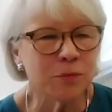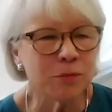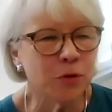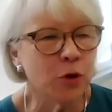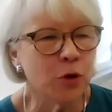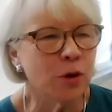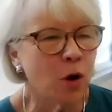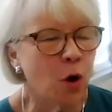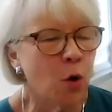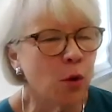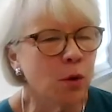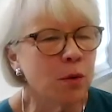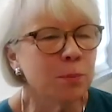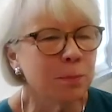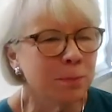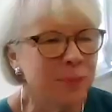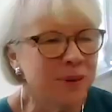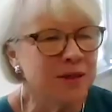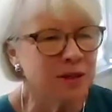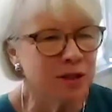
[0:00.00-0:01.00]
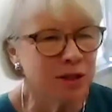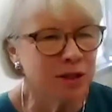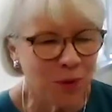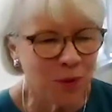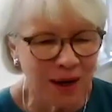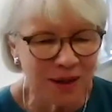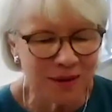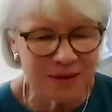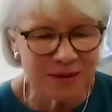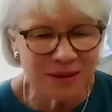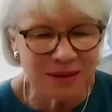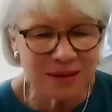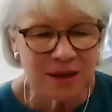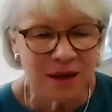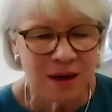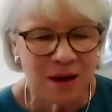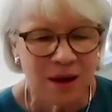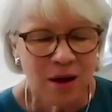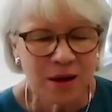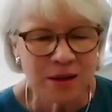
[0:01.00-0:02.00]
your whole business practice
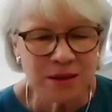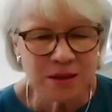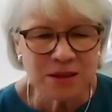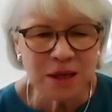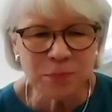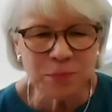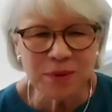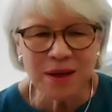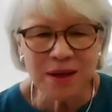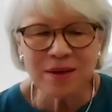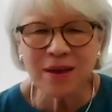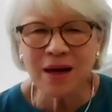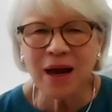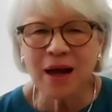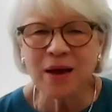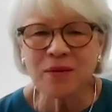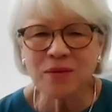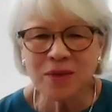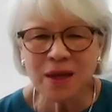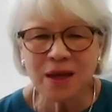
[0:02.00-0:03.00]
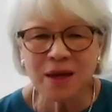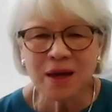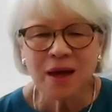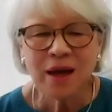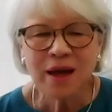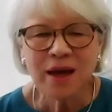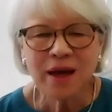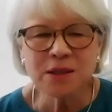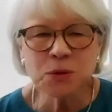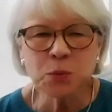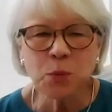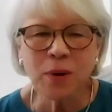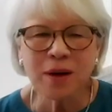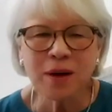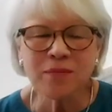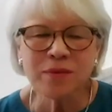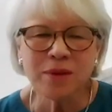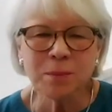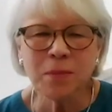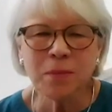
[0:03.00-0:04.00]
on something that I think is one
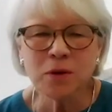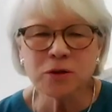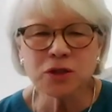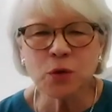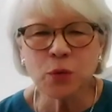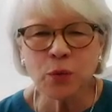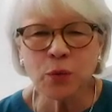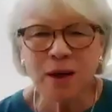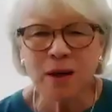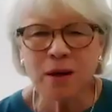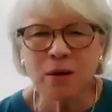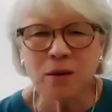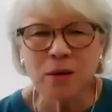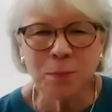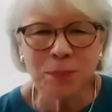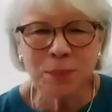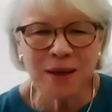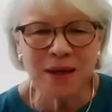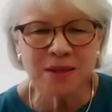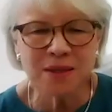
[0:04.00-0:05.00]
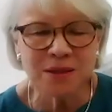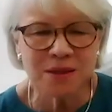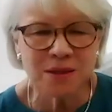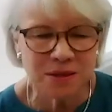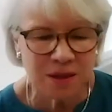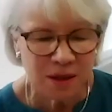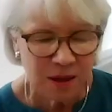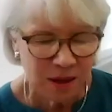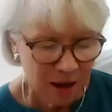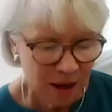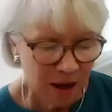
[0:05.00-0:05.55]
of the most critical pieces